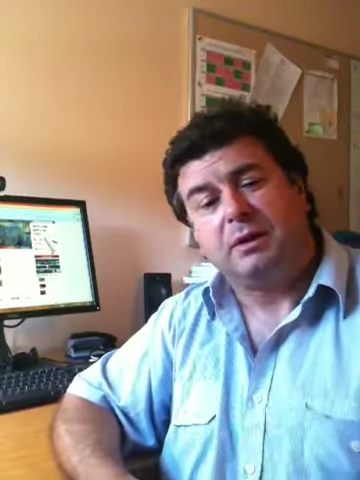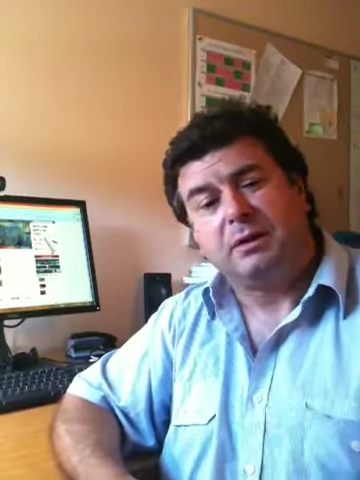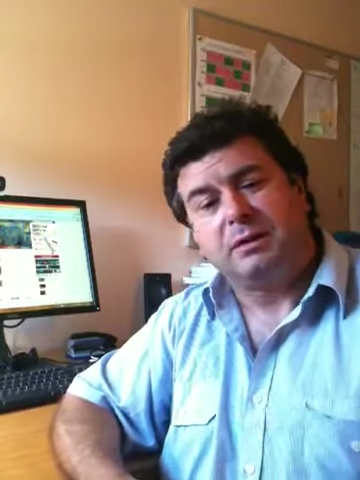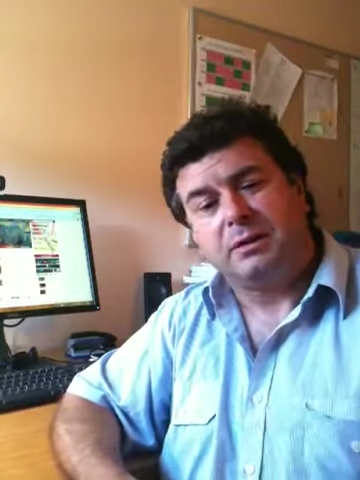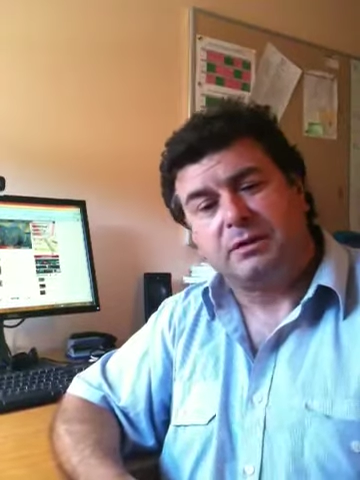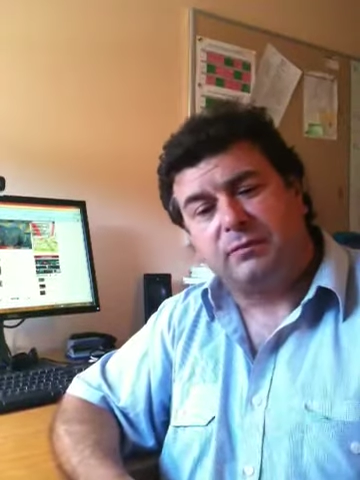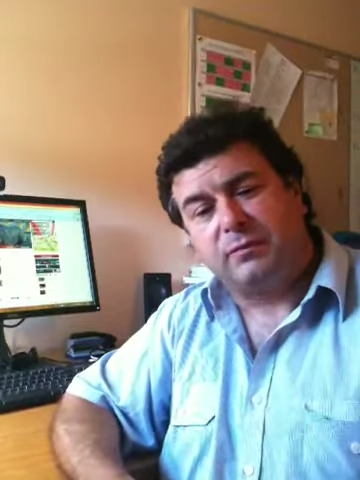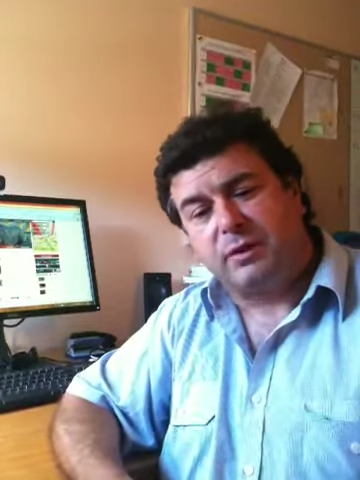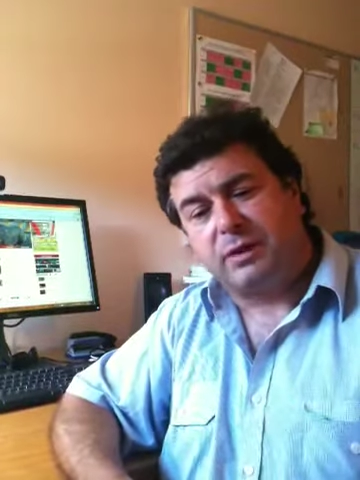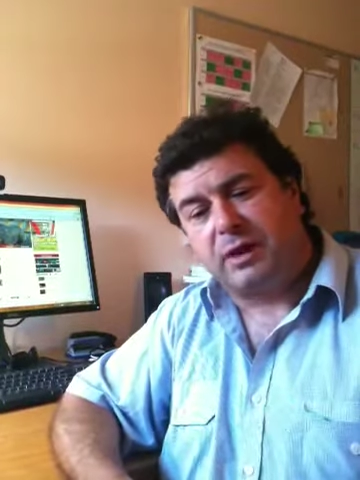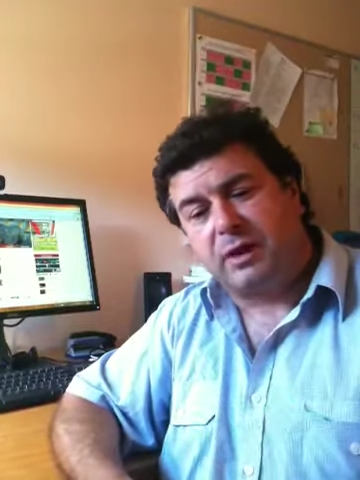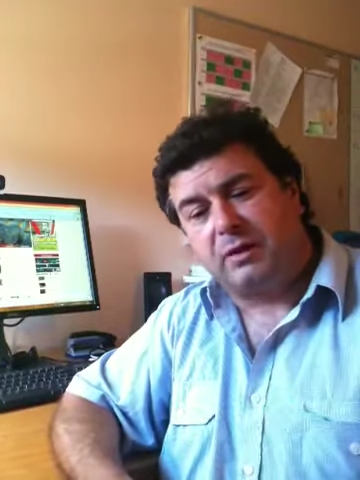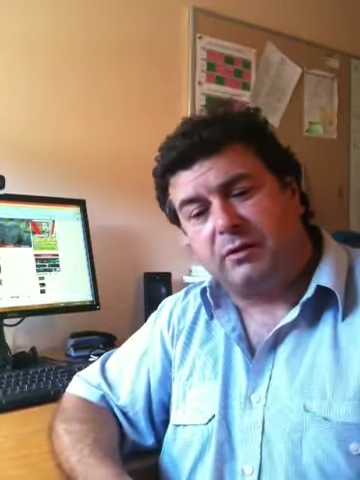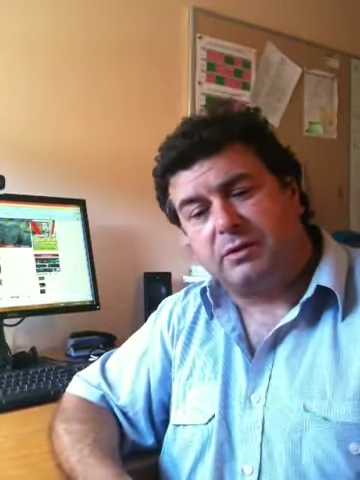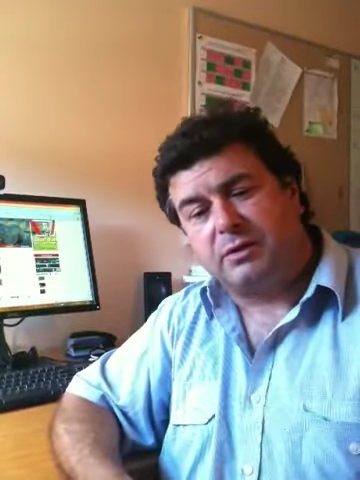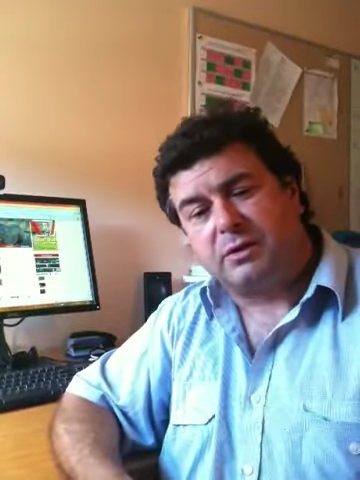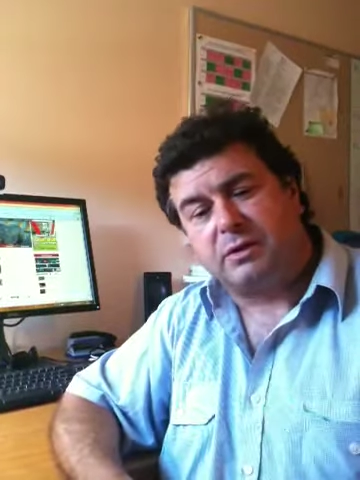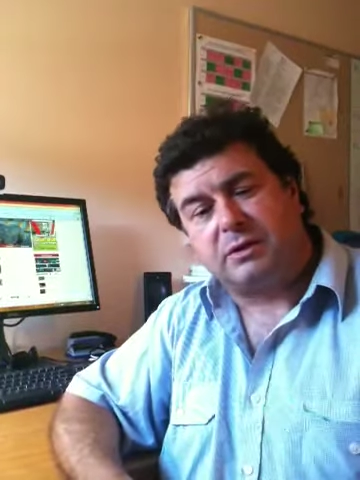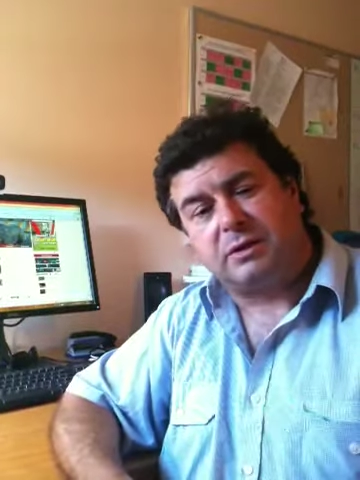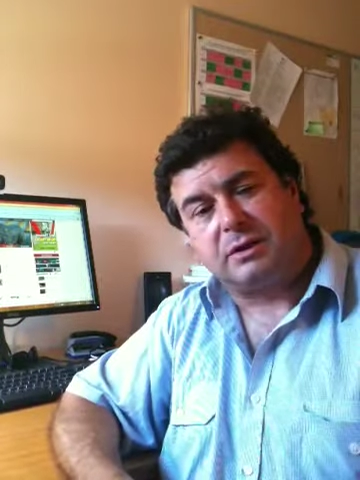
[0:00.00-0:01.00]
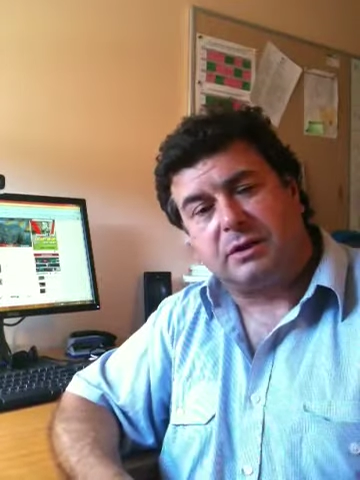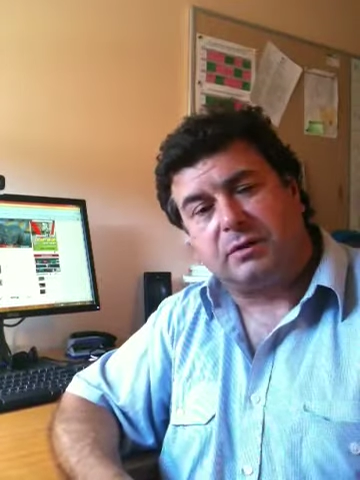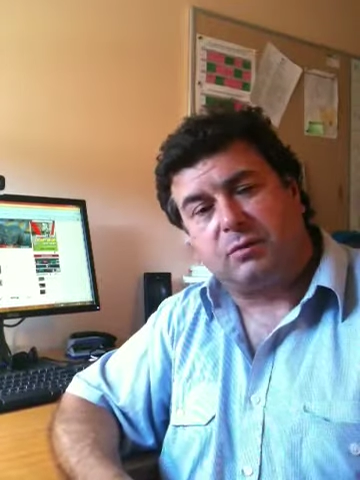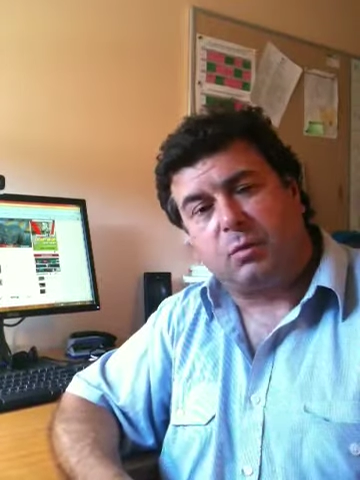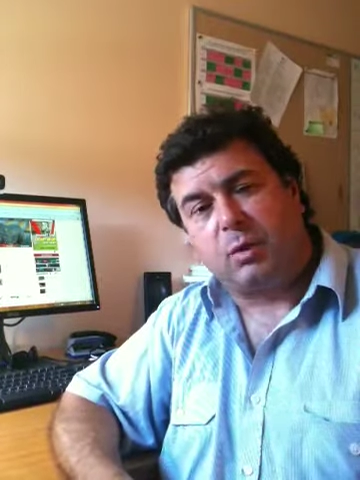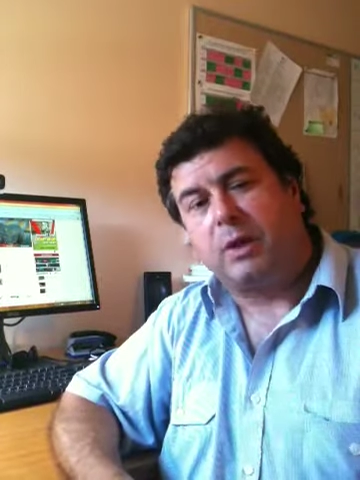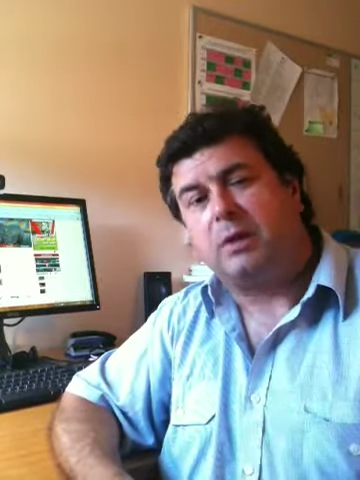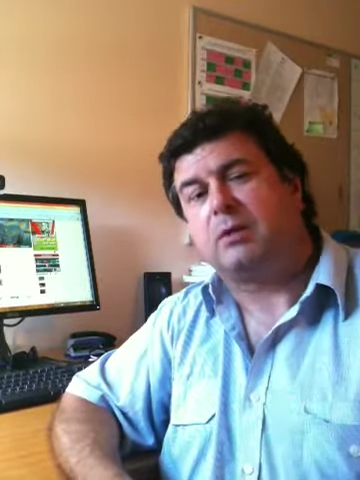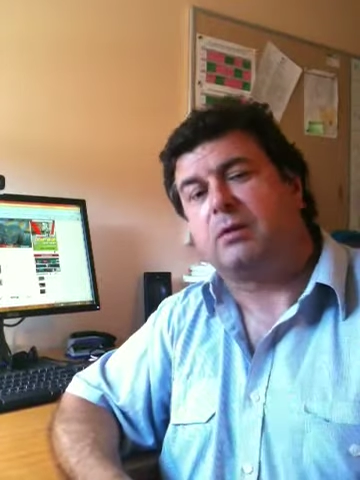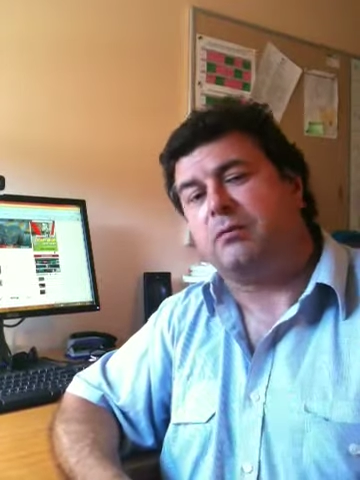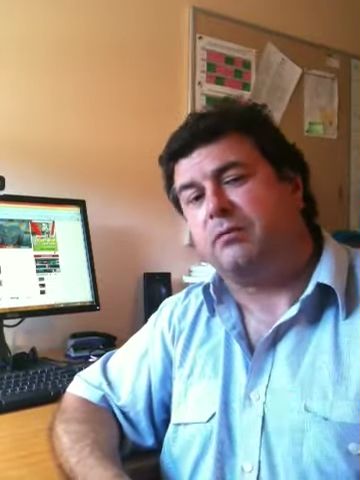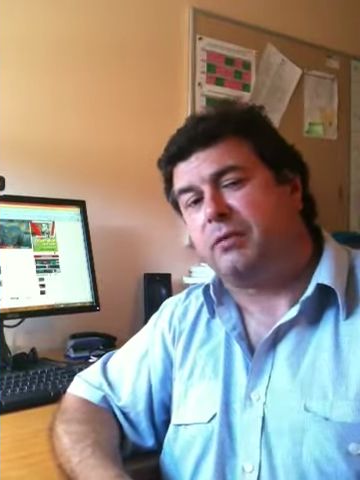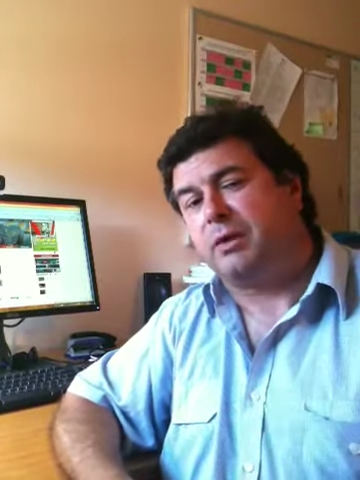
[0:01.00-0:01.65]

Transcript: this video is just a little welcome